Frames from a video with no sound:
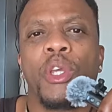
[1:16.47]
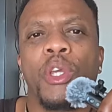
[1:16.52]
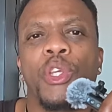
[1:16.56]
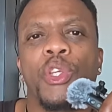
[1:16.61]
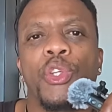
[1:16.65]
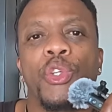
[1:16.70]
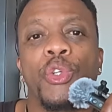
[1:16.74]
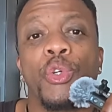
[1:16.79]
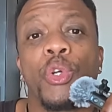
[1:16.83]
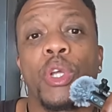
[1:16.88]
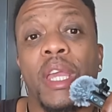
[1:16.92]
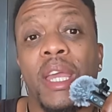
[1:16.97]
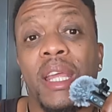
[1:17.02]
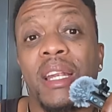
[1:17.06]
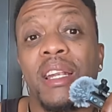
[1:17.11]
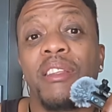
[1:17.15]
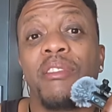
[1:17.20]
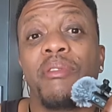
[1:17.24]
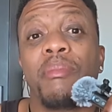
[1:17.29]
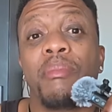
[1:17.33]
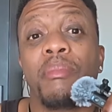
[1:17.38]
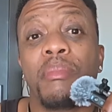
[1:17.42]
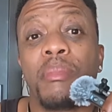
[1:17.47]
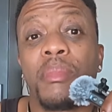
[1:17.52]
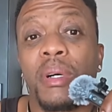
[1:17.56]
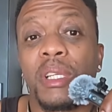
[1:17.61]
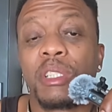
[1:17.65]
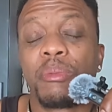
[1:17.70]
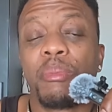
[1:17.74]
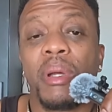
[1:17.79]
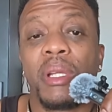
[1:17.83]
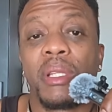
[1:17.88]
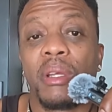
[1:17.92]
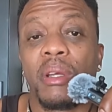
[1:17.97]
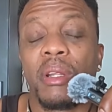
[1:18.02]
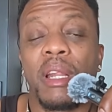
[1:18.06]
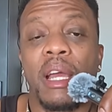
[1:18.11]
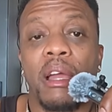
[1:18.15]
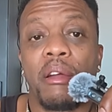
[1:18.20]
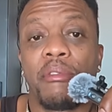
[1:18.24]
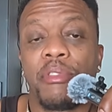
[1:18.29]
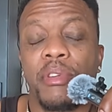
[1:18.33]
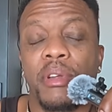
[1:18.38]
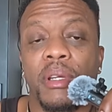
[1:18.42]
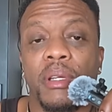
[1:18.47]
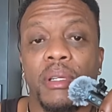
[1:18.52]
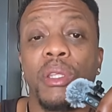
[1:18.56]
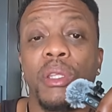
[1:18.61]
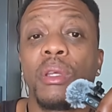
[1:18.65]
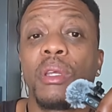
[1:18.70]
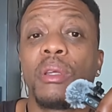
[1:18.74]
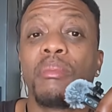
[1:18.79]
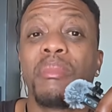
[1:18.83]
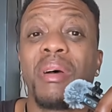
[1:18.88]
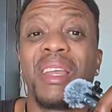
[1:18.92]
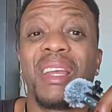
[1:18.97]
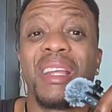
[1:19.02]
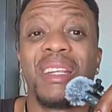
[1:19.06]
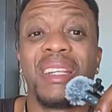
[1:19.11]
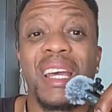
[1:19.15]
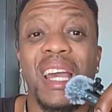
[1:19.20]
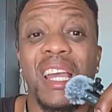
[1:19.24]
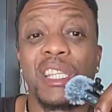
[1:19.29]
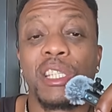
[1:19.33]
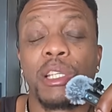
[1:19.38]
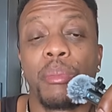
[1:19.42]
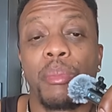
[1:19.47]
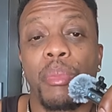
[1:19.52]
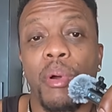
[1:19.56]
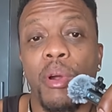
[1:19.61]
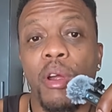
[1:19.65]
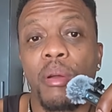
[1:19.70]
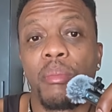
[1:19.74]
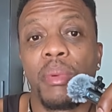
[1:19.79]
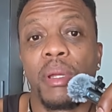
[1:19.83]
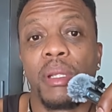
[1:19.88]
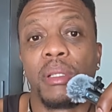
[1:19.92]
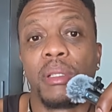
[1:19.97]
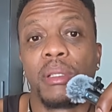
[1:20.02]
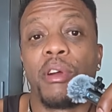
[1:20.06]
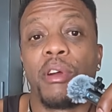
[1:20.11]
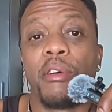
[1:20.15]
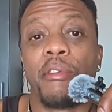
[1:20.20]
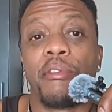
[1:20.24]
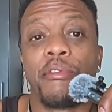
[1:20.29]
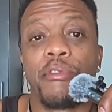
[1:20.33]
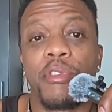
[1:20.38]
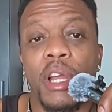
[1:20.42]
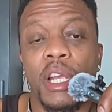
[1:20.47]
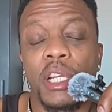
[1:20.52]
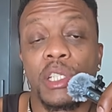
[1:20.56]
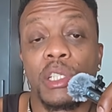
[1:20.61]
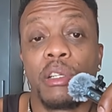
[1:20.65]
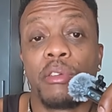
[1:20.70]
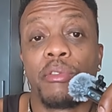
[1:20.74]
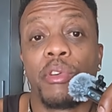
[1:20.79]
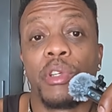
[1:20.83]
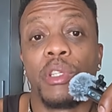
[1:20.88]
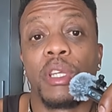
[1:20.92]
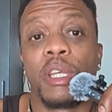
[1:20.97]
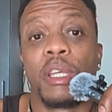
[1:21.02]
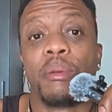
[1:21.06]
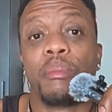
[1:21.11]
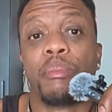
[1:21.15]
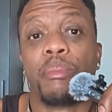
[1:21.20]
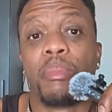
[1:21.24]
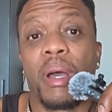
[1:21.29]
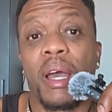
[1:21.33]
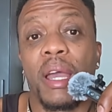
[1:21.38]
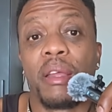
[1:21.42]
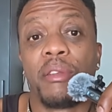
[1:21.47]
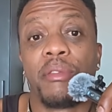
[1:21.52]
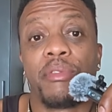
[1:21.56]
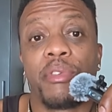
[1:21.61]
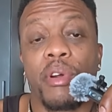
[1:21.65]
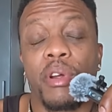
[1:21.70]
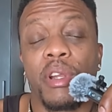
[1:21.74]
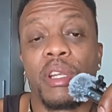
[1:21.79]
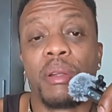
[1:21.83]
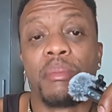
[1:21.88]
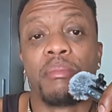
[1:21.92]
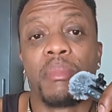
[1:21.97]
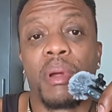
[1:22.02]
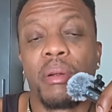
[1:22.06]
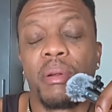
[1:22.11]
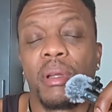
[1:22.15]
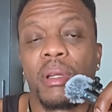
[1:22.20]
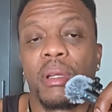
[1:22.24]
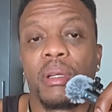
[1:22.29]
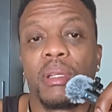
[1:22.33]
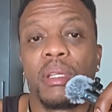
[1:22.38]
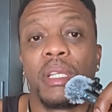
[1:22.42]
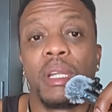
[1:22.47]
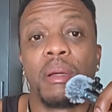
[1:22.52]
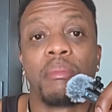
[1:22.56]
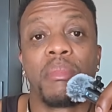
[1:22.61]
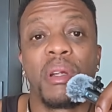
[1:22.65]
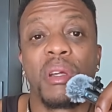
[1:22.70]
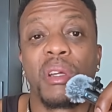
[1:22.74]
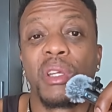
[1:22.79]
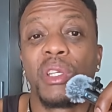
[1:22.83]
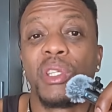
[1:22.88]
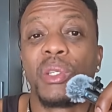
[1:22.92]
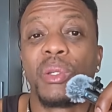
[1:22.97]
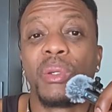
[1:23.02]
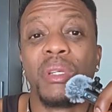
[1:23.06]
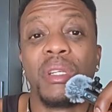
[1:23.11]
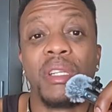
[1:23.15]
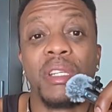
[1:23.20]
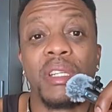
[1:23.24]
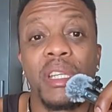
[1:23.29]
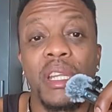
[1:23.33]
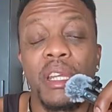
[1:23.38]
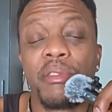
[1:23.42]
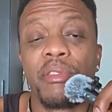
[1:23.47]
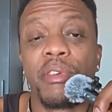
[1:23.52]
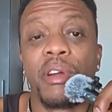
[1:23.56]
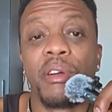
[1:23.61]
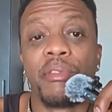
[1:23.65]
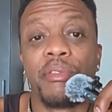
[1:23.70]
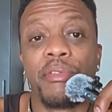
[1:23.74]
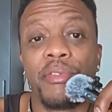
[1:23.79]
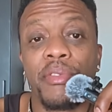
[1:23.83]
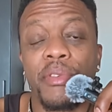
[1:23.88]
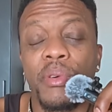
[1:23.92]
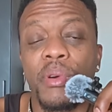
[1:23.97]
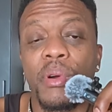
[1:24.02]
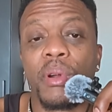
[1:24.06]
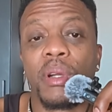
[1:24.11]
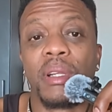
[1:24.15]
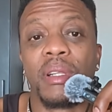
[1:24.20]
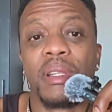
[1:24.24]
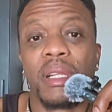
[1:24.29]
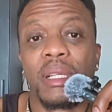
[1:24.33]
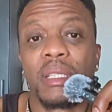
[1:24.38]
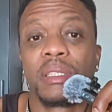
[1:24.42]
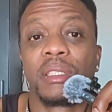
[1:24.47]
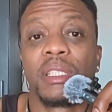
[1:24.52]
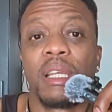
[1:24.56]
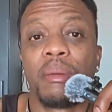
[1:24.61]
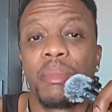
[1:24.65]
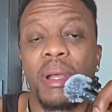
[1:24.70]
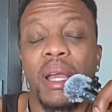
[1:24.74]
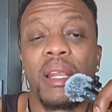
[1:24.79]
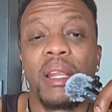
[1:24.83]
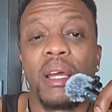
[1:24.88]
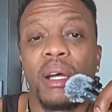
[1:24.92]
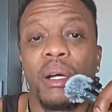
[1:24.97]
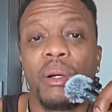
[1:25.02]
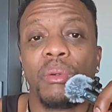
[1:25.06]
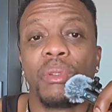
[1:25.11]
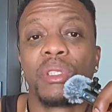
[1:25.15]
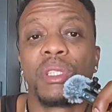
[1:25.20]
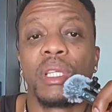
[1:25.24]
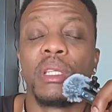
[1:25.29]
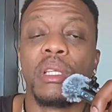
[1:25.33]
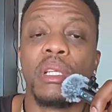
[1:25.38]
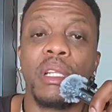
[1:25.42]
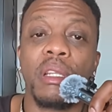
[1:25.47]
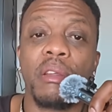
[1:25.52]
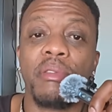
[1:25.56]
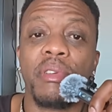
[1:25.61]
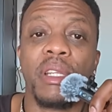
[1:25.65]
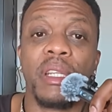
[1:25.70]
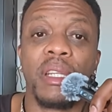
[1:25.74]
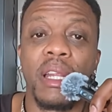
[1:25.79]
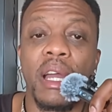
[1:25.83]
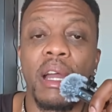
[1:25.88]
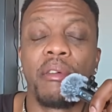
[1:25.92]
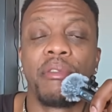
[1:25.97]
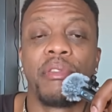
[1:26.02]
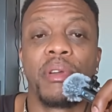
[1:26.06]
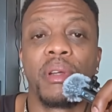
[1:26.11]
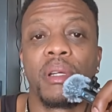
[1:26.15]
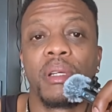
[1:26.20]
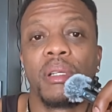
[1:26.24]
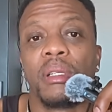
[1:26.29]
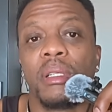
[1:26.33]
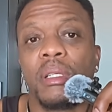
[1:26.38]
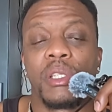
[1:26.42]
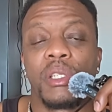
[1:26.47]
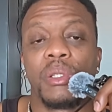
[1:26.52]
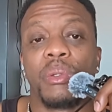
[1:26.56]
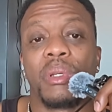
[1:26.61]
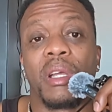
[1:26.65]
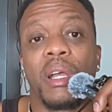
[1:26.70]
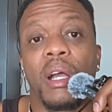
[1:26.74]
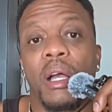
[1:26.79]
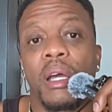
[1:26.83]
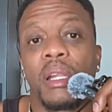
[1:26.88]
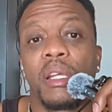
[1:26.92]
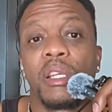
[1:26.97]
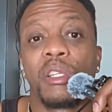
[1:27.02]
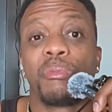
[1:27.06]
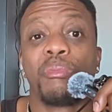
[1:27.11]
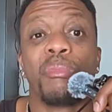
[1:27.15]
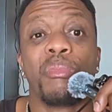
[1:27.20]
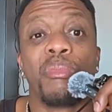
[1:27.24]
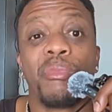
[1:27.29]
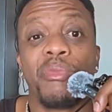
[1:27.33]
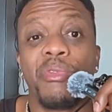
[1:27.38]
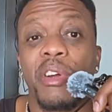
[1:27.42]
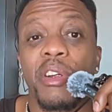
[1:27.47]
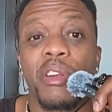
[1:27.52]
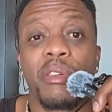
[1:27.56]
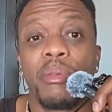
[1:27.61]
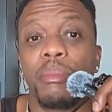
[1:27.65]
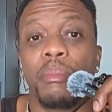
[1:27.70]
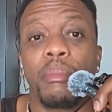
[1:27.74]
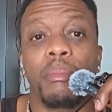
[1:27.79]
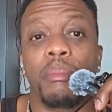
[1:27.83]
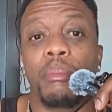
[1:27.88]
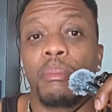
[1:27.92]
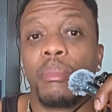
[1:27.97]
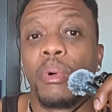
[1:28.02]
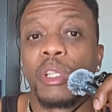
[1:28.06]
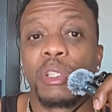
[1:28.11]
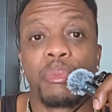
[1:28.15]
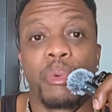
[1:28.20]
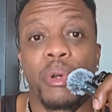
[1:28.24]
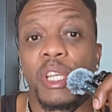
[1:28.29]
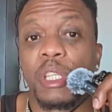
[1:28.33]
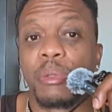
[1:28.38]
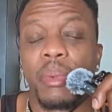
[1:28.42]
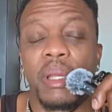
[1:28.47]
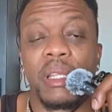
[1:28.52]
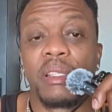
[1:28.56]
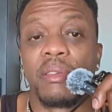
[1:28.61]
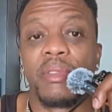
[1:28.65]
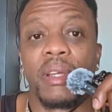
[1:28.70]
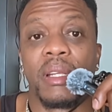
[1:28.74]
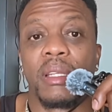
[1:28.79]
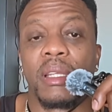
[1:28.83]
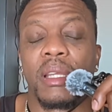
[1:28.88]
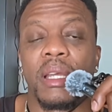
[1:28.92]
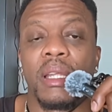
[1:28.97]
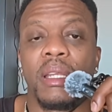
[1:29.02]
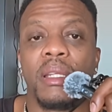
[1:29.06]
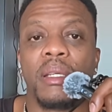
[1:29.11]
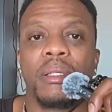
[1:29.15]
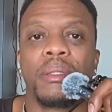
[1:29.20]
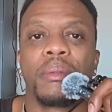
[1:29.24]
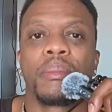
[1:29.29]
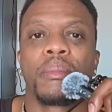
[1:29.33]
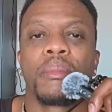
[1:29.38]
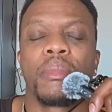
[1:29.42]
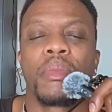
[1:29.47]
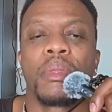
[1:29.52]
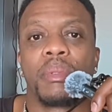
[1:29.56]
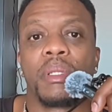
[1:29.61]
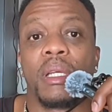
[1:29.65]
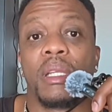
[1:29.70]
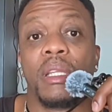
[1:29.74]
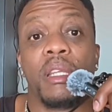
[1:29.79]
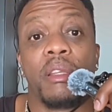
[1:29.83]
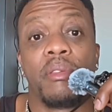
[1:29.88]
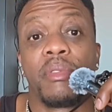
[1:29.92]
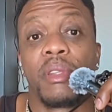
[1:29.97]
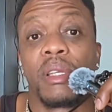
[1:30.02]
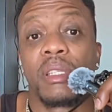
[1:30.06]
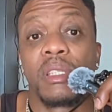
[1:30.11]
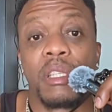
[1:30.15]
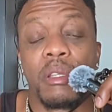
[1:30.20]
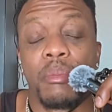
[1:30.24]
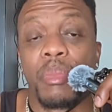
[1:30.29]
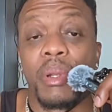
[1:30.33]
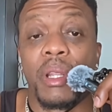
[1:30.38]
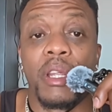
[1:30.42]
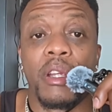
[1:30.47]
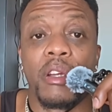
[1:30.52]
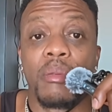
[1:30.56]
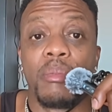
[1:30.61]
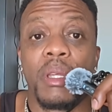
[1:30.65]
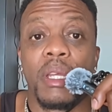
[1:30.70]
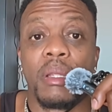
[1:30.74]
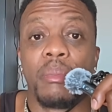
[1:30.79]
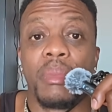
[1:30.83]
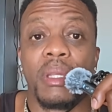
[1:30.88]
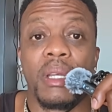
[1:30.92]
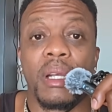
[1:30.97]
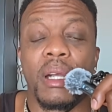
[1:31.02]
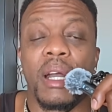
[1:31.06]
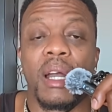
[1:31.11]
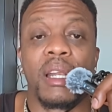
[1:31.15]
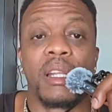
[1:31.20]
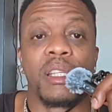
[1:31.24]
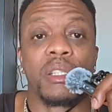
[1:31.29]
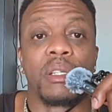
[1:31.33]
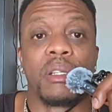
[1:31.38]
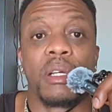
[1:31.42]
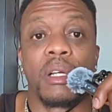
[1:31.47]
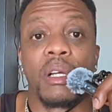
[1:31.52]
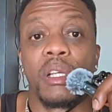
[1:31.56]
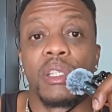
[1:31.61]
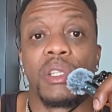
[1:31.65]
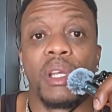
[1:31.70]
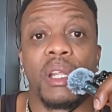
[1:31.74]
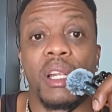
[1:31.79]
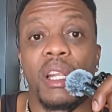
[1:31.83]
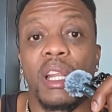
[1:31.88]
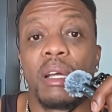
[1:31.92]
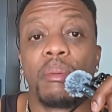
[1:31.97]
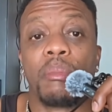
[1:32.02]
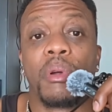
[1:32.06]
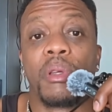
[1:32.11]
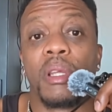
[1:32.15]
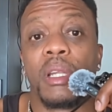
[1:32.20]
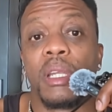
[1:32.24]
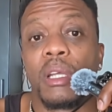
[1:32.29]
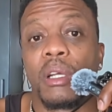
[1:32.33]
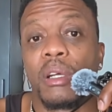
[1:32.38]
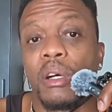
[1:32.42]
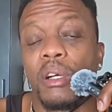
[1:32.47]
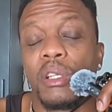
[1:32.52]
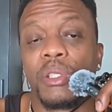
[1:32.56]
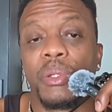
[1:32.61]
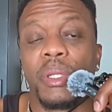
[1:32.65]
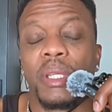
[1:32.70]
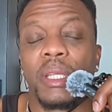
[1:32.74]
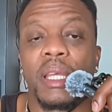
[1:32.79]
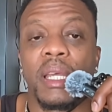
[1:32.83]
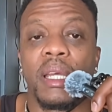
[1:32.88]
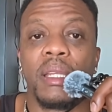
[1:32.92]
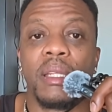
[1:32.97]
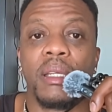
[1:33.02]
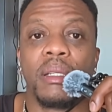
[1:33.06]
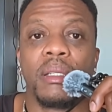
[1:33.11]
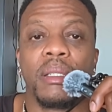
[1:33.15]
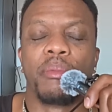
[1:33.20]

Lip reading: You can live much better in Africa. You could buy a nice apartment for a fraction of what you can buy it for in America. In America, you could never afford that same kind of house that you're living in Africa. Honestly, Ghana is much more expensive than Kenya. You know what I'm saying? Even a simple Airbnb in Ghana is going to cost you a lot more than it costs you in Kenya.